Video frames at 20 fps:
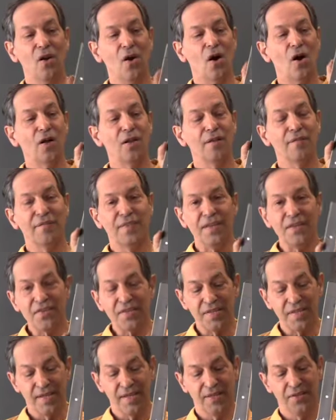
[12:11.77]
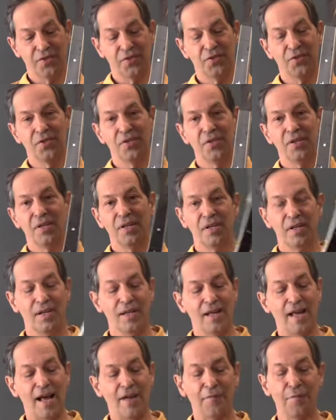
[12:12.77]
All of these things
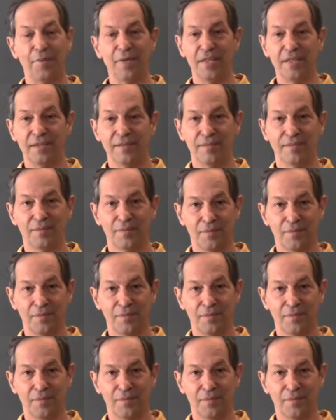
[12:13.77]
have to be